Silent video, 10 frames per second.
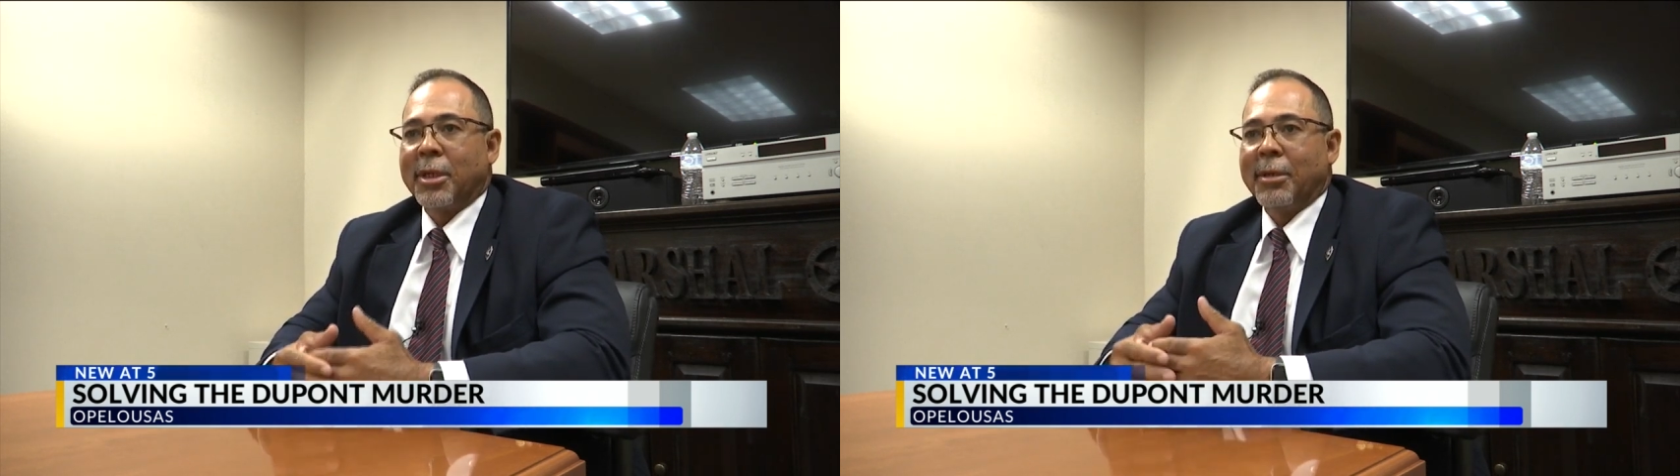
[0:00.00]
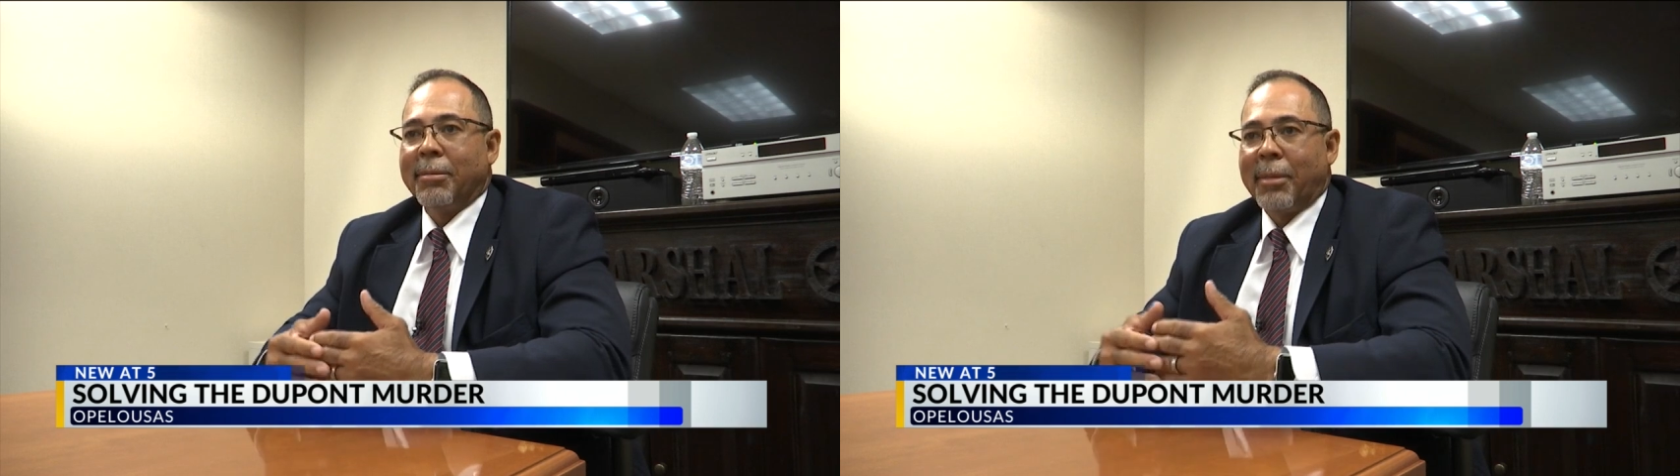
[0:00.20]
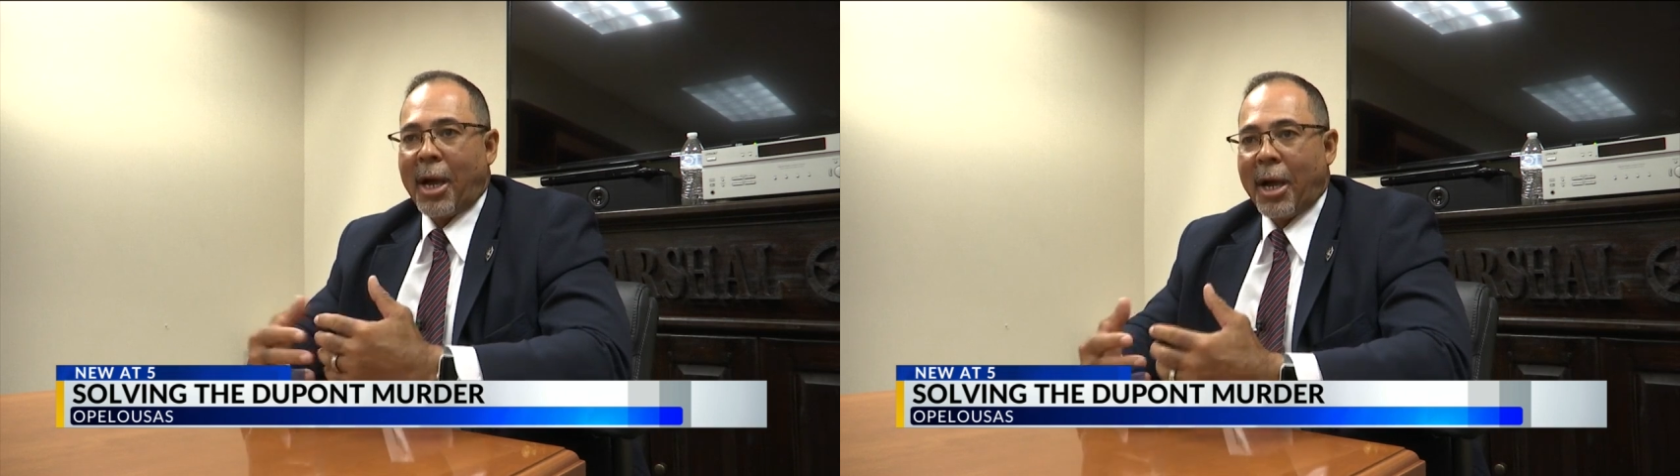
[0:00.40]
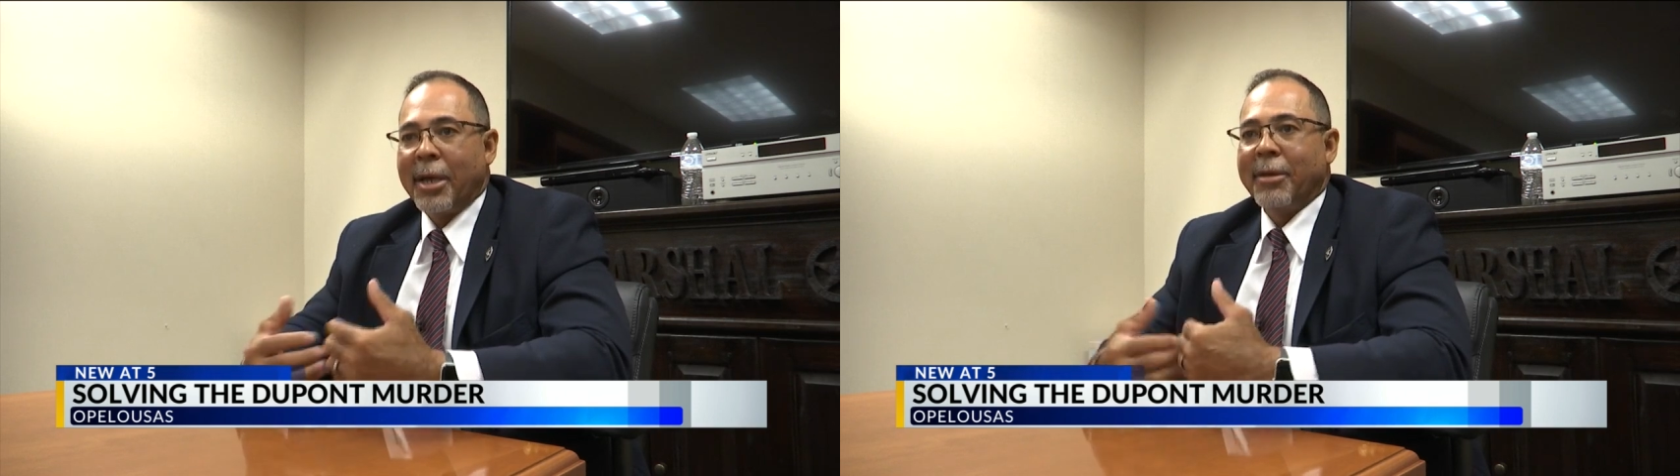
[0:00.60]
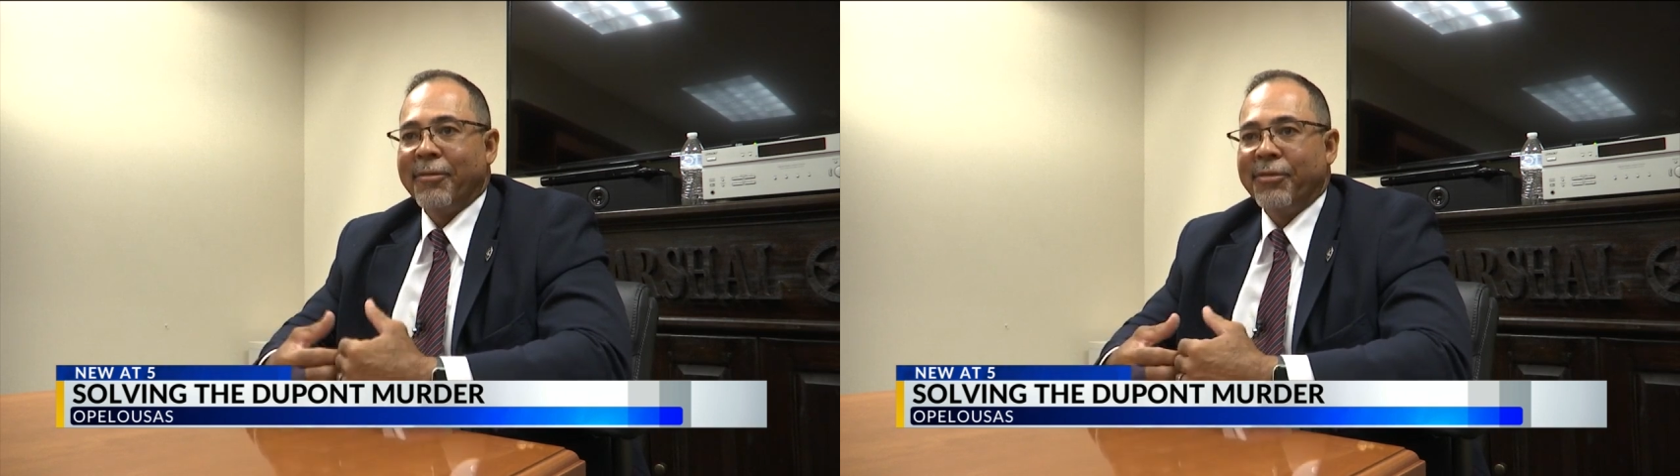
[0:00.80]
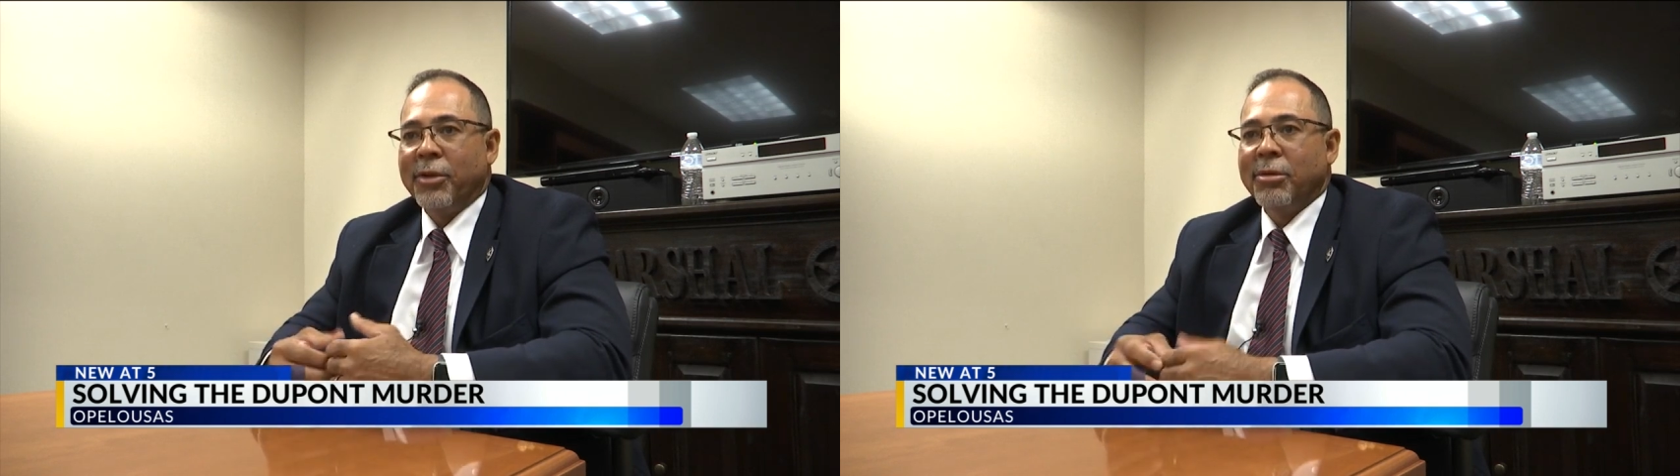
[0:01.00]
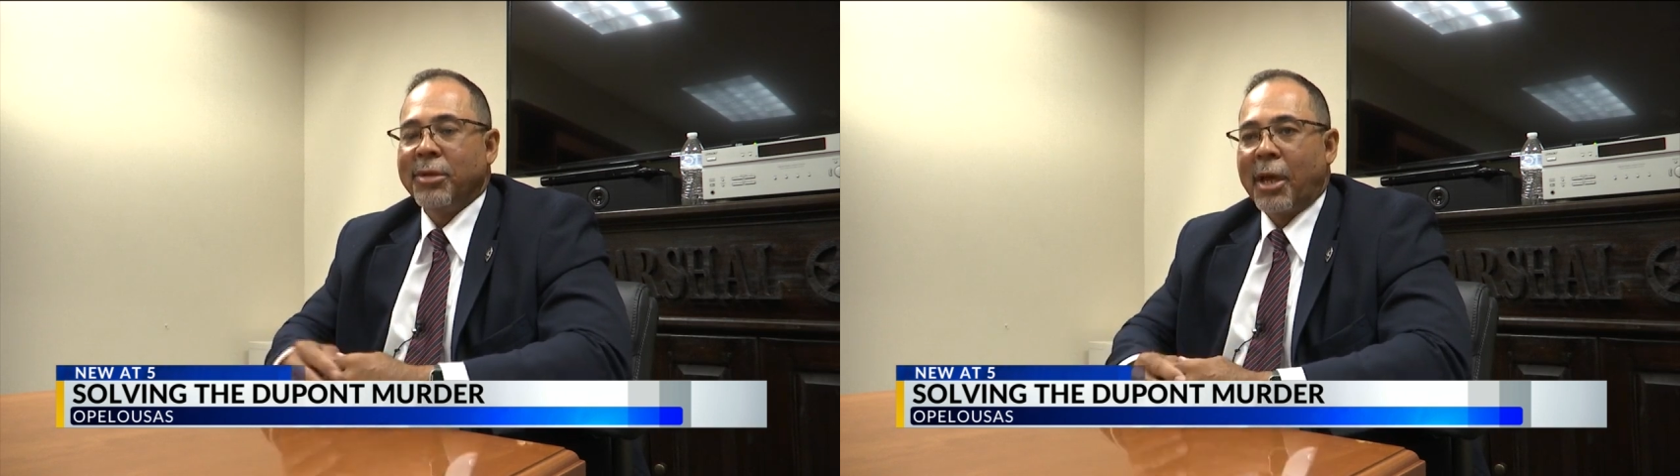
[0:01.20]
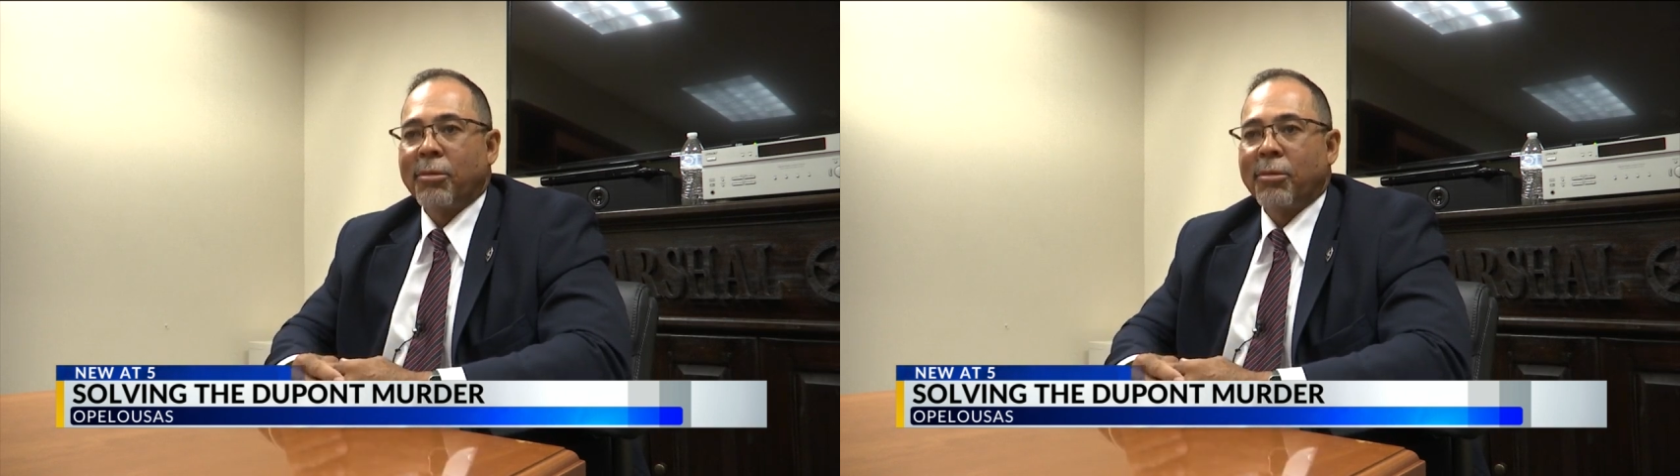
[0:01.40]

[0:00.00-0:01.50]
in my view, that